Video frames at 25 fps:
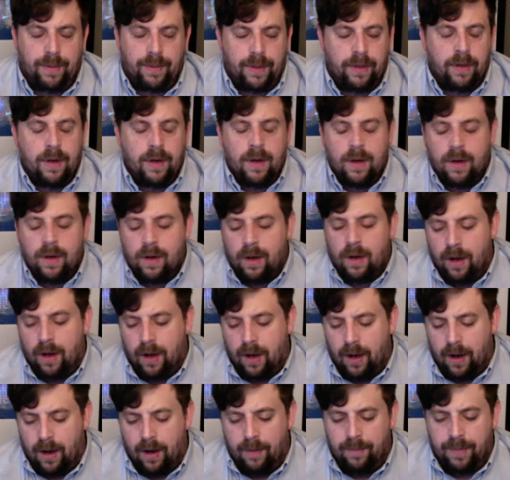And,
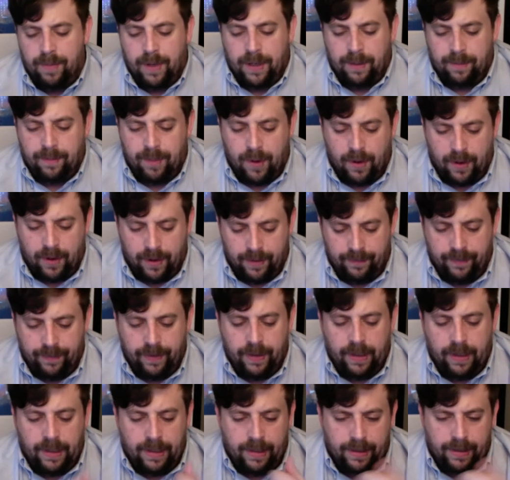a big part of it
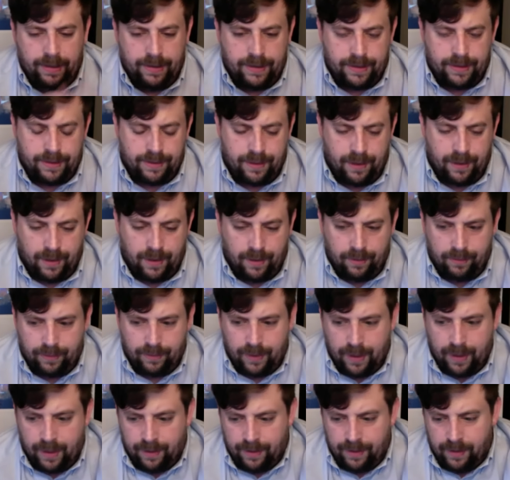is, you
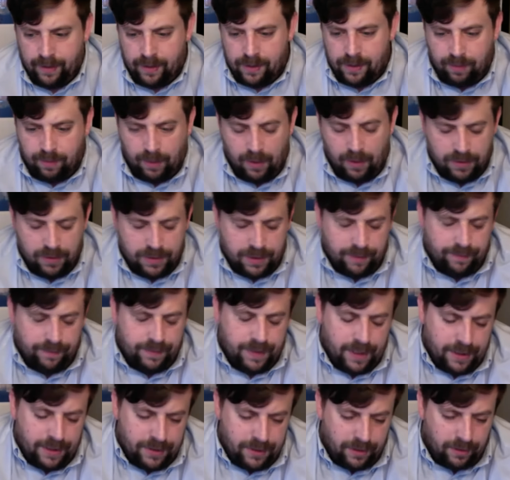know, the explosion of
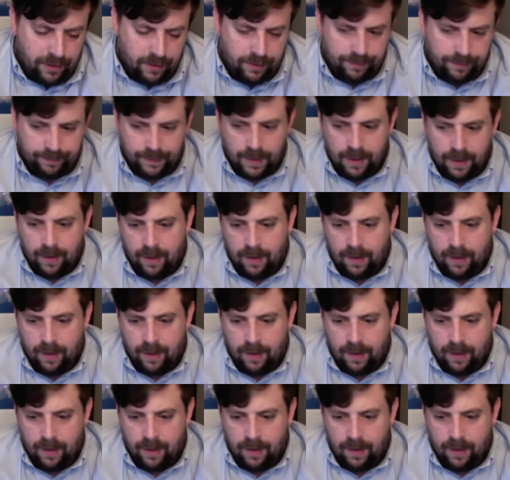digital.